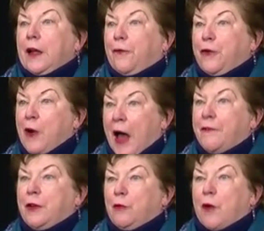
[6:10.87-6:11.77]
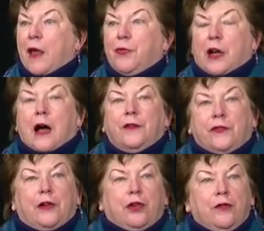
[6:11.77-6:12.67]
if you haven't read the
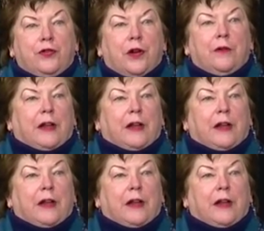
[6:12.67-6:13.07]
Constitution